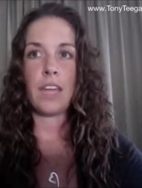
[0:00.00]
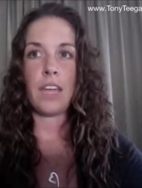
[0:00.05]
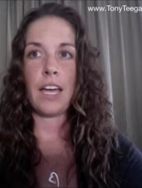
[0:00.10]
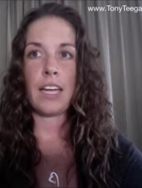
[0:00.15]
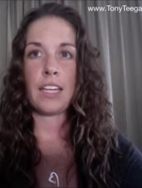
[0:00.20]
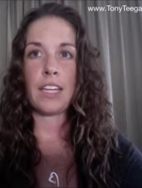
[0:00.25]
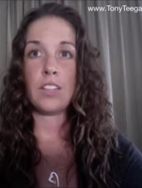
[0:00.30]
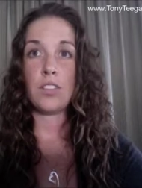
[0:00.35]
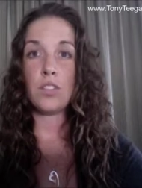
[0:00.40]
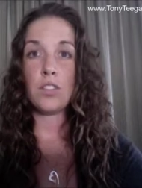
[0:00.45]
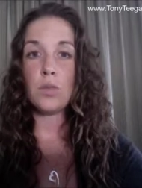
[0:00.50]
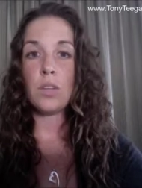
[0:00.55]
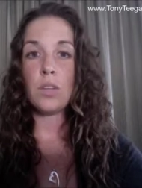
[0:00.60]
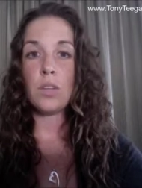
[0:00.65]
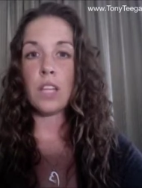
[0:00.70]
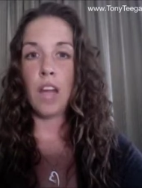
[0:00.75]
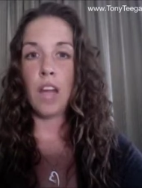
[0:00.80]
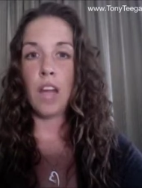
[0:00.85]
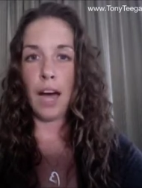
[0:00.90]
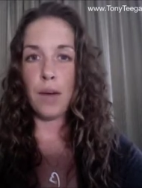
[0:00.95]
I can do a
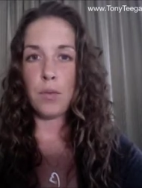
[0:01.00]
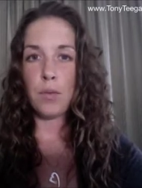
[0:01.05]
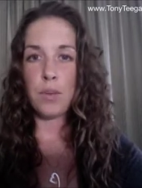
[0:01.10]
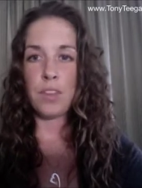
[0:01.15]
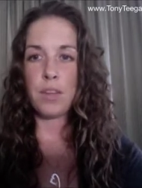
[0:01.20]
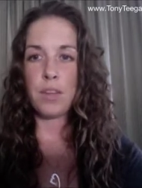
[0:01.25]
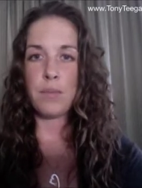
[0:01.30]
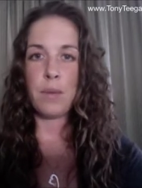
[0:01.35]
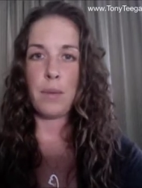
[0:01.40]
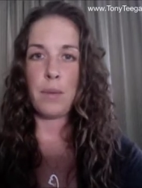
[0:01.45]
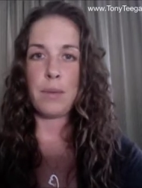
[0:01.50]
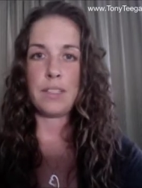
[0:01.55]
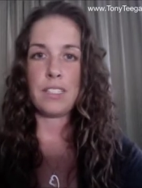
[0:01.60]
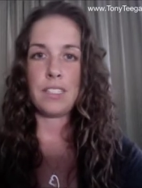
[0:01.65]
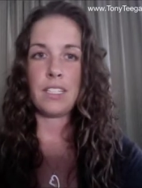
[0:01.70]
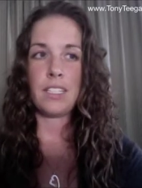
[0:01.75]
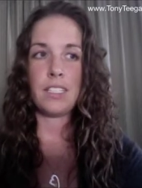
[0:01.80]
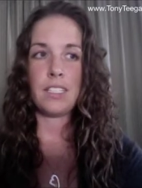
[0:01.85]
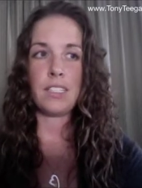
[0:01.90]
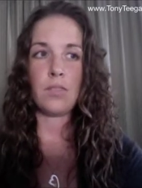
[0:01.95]
lot within my
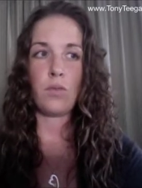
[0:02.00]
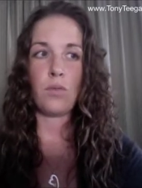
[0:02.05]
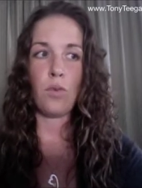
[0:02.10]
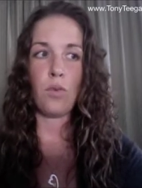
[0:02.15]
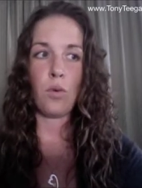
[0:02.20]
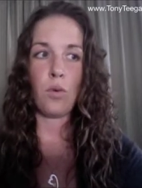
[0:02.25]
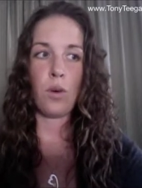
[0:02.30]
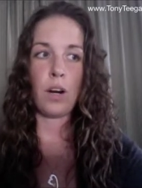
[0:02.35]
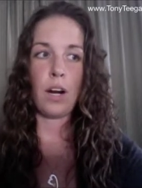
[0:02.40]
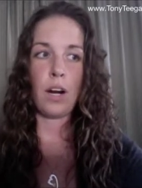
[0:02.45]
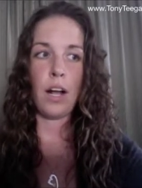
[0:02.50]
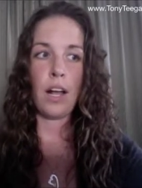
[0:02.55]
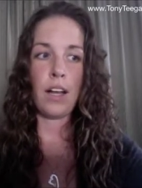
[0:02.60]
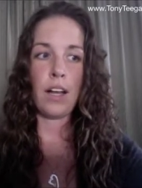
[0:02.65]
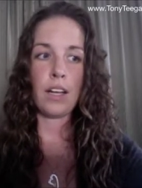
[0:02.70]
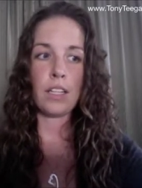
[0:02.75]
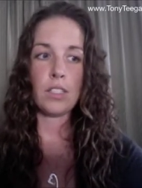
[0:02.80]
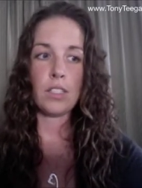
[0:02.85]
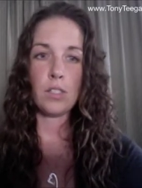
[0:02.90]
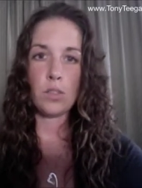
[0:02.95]
business
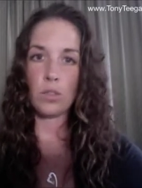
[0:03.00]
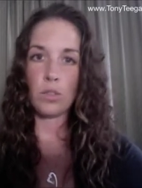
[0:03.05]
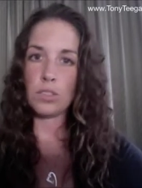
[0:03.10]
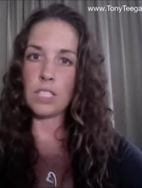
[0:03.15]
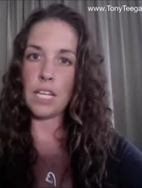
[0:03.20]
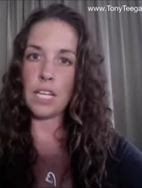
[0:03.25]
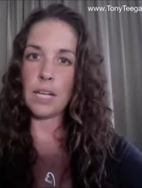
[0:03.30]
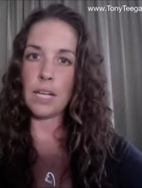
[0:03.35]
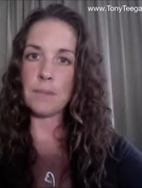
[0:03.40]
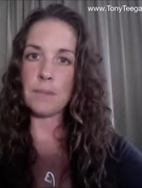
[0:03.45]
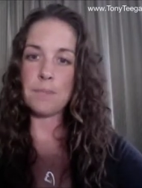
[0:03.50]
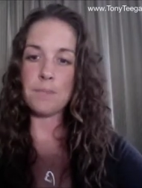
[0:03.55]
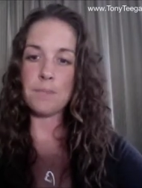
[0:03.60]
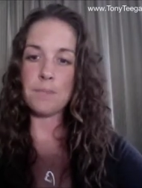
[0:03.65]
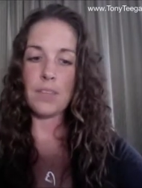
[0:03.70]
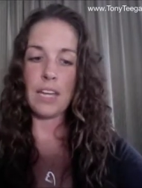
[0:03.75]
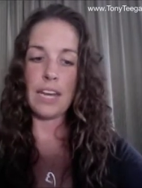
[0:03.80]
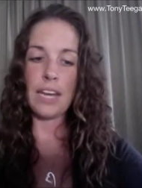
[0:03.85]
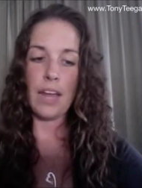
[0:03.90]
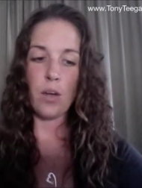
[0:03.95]
for consulting
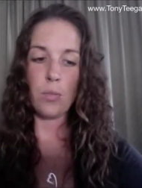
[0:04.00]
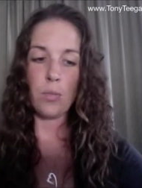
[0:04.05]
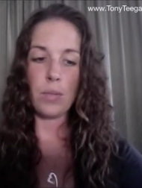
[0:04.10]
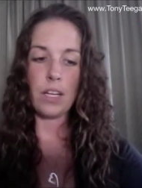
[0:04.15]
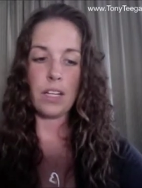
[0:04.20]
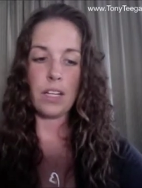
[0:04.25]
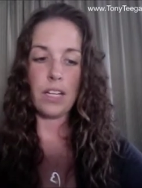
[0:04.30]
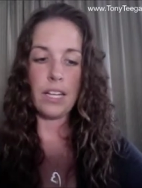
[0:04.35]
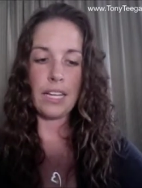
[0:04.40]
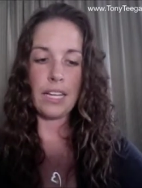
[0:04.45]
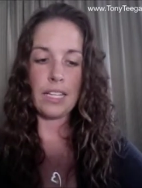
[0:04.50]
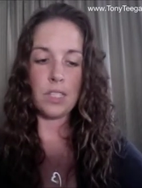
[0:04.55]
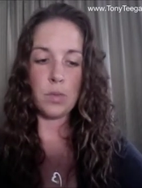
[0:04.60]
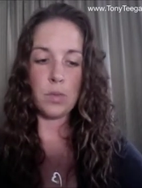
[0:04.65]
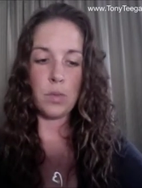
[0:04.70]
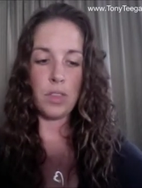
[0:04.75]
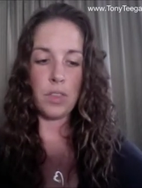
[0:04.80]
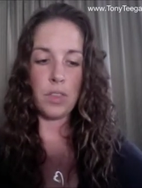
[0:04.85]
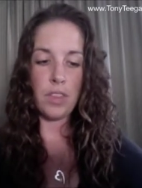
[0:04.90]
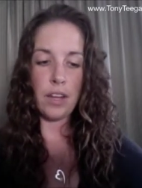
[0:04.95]
and helping
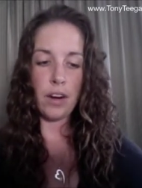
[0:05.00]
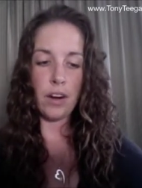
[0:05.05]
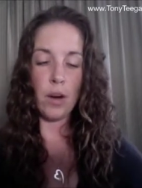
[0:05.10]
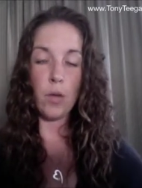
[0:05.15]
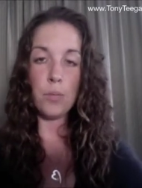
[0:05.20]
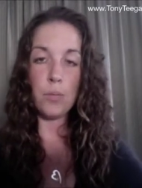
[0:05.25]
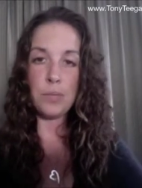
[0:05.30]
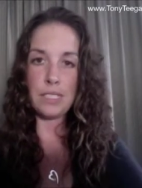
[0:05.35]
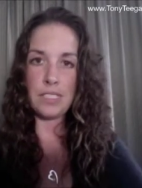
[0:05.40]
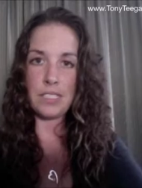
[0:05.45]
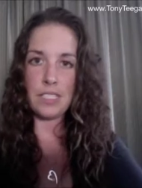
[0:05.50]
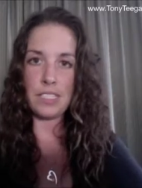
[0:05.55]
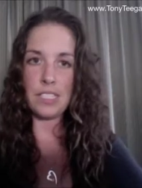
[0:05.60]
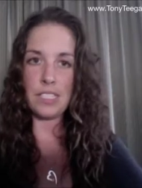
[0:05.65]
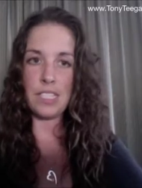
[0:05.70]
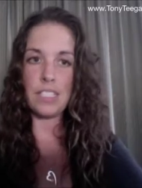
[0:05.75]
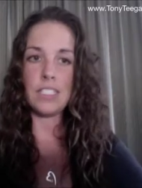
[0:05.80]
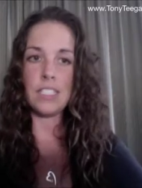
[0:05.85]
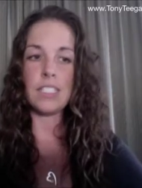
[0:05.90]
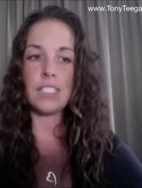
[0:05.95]
clients with their own
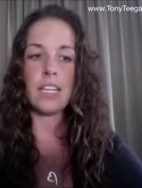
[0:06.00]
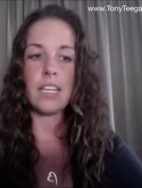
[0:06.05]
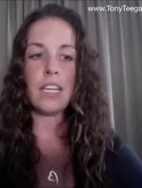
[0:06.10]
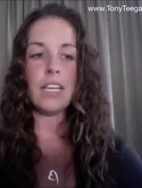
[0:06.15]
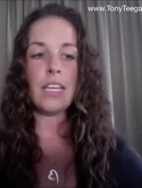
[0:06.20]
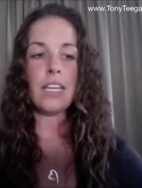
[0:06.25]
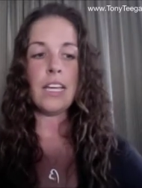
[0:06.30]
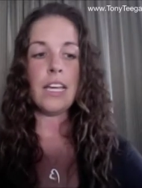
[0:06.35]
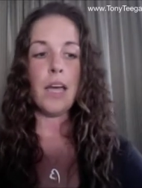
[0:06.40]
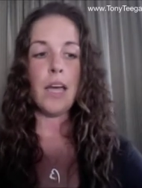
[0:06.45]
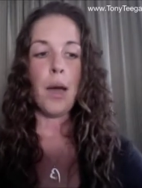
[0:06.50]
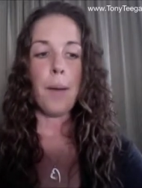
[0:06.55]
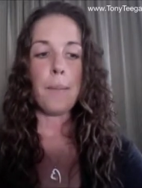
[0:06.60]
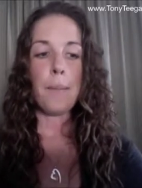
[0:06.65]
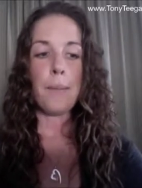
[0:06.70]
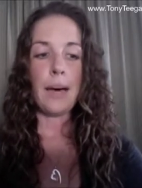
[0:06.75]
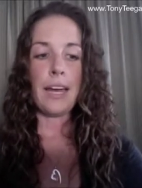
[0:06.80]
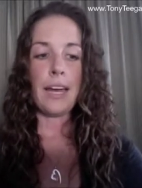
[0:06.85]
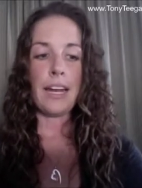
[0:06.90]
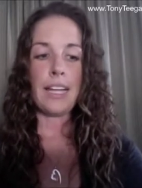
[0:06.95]
businesses,
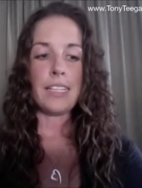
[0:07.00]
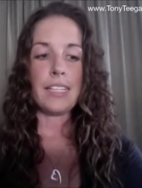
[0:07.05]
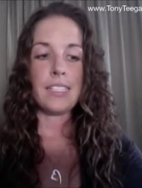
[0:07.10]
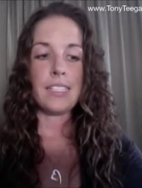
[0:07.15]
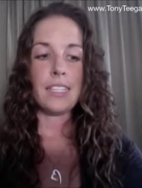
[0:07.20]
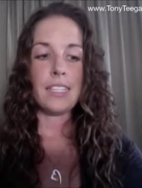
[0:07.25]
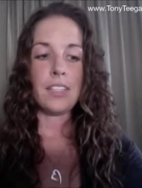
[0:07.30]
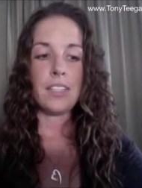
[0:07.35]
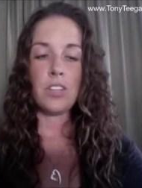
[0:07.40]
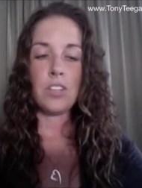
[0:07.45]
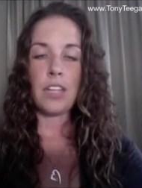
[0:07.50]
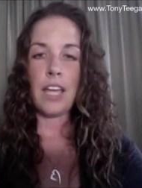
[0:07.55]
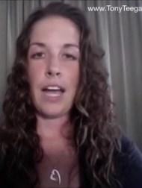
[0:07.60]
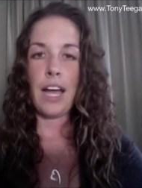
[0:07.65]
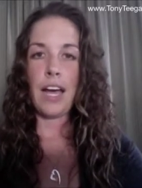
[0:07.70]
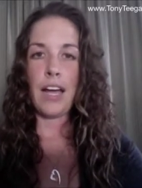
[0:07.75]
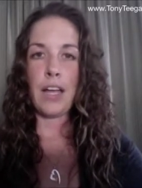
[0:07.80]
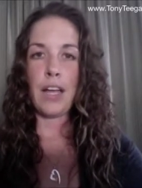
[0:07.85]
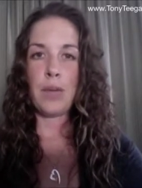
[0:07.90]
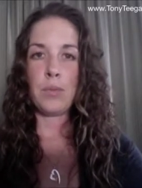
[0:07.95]
but essentially
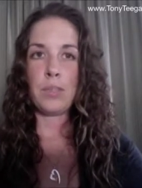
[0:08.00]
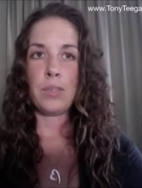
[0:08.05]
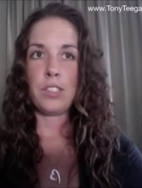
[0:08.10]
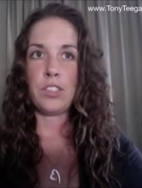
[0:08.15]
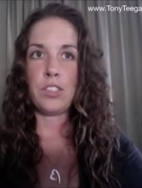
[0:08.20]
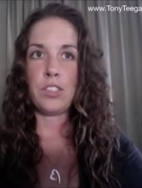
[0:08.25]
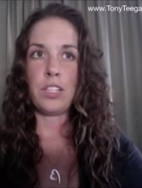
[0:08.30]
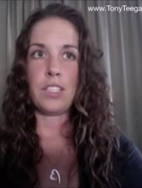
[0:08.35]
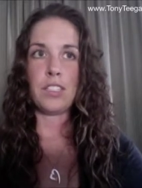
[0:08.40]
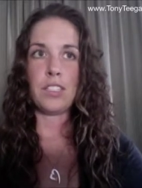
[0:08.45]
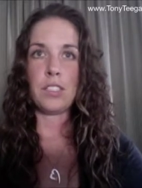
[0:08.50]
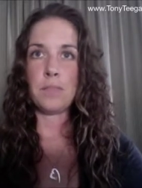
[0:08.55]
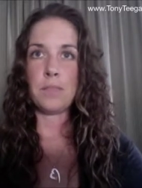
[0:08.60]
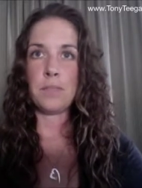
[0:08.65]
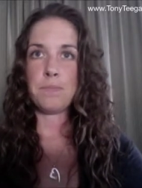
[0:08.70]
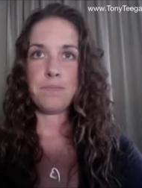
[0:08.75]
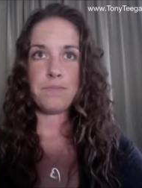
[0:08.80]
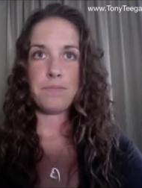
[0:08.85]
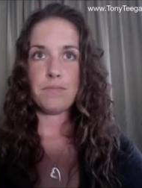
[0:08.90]
I was just